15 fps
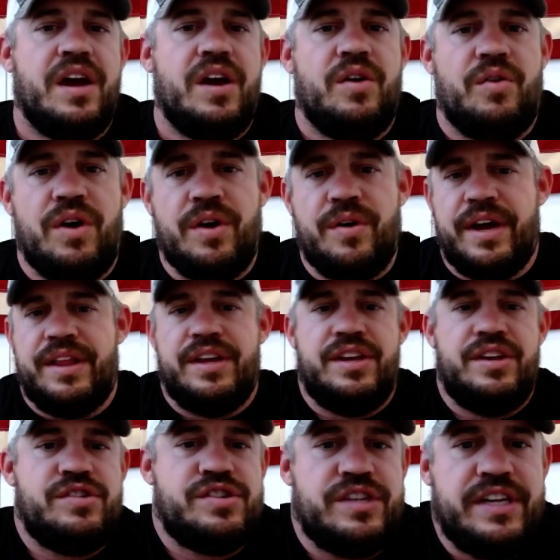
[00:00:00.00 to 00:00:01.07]
well, I
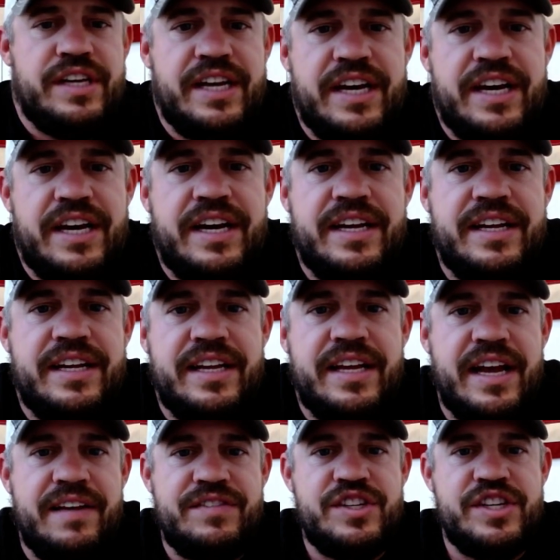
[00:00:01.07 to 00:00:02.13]
usually
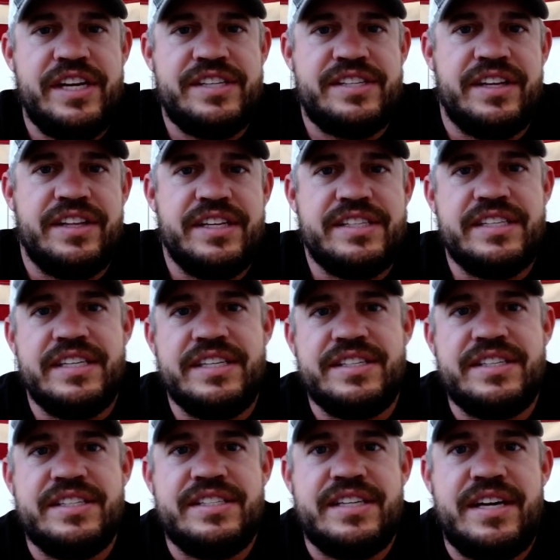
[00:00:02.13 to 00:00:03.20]
have Chase on these things
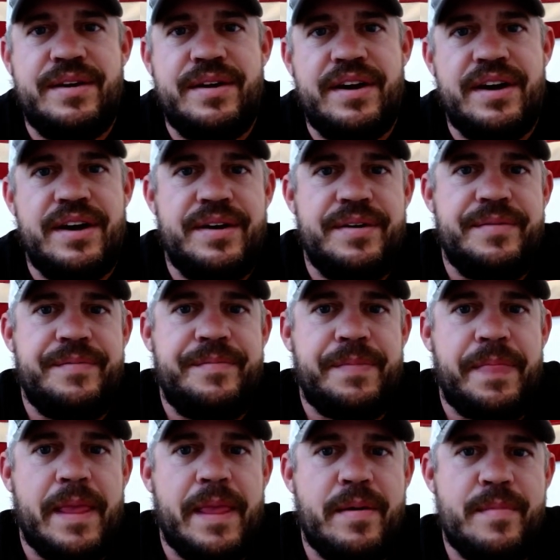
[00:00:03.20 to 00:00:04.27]
because I'm
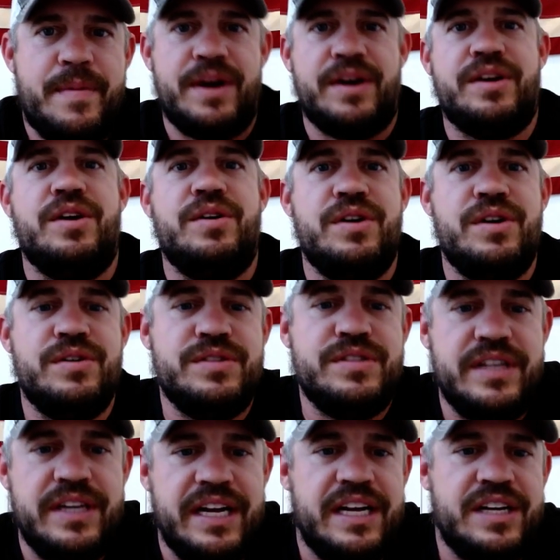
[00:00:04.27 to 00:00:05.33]
a better co-host
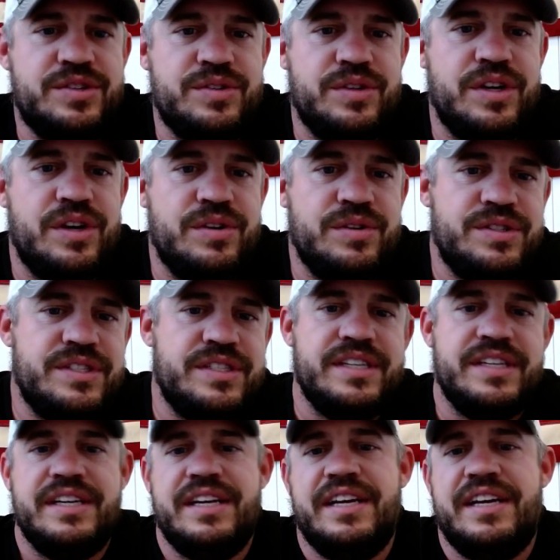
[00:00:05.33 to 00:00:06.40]
than an actual host.
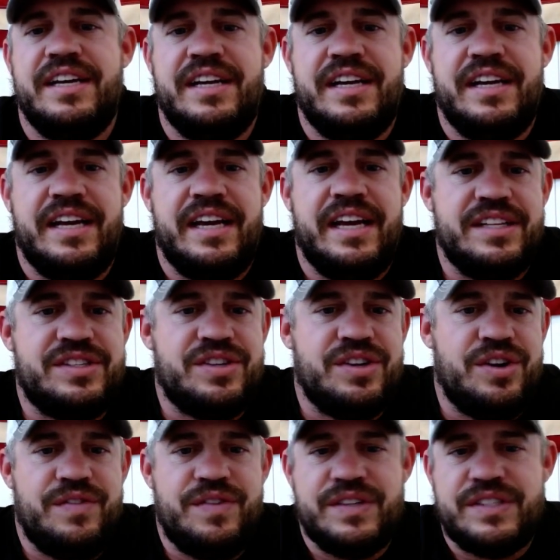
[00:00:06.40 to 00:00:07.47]
And
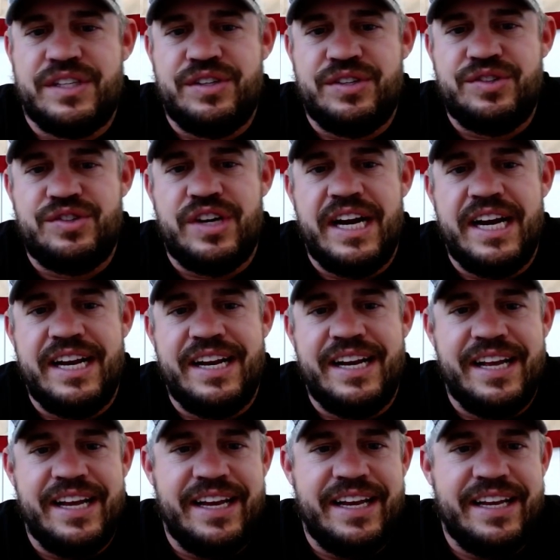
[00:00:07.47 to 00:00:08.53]
so if it's a little dry
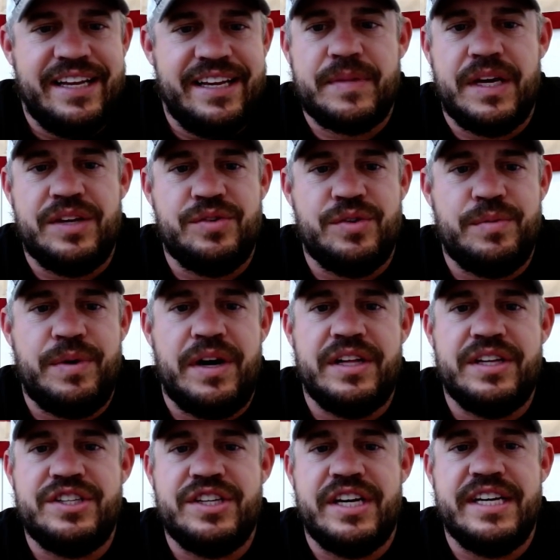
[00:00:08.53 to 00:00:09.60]
today, I do
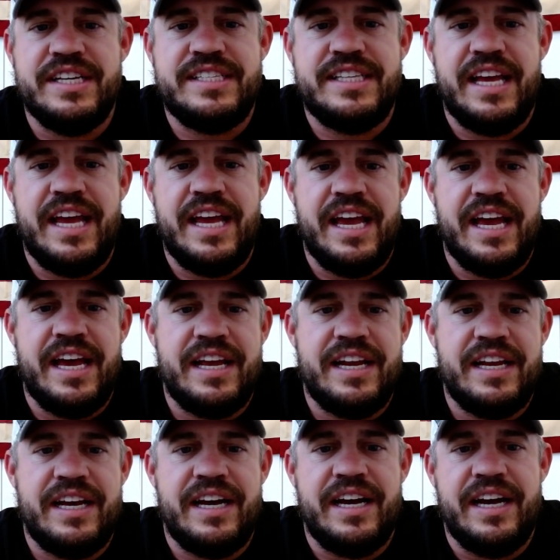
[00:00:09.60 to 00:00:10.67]
apologize.
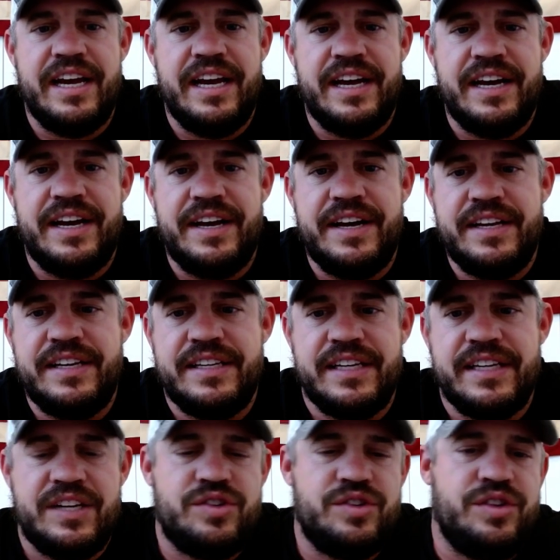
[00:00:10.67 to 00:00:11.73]
And I
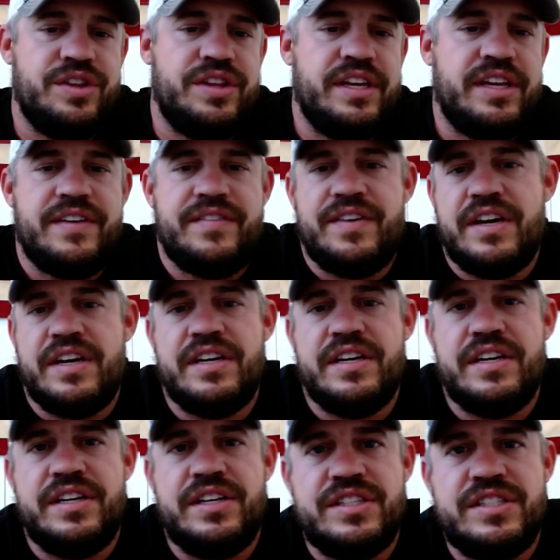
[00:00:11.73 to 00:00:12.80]
truly think I've got
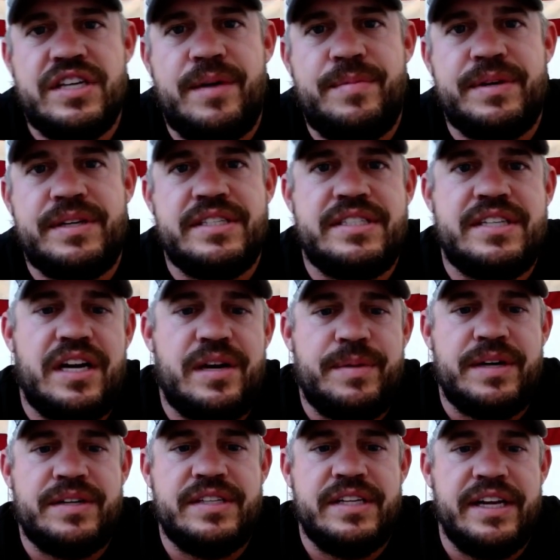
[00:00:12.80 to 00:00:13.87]
a good topic to talk
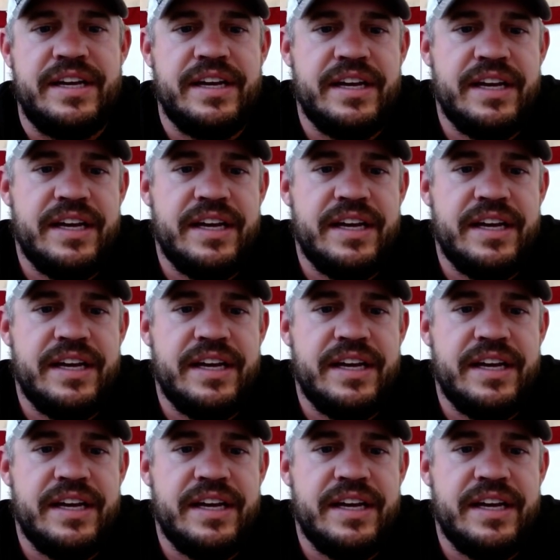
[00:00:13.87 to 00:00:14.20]
about today.